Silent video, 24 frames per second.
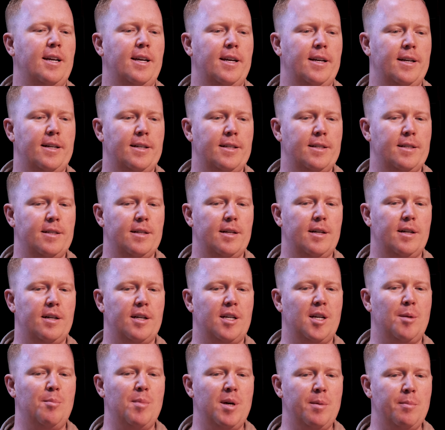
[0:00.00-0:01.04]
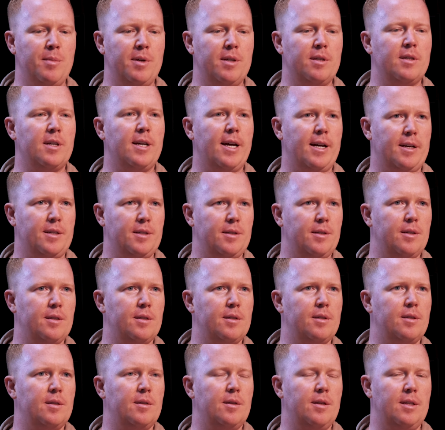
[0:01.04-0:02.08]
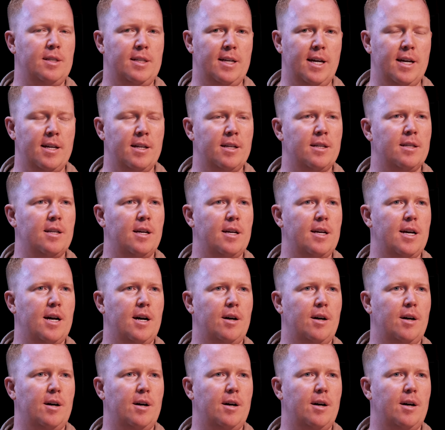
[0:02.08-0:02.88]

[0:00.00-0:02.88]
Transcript: and commitment to excellence, day in and day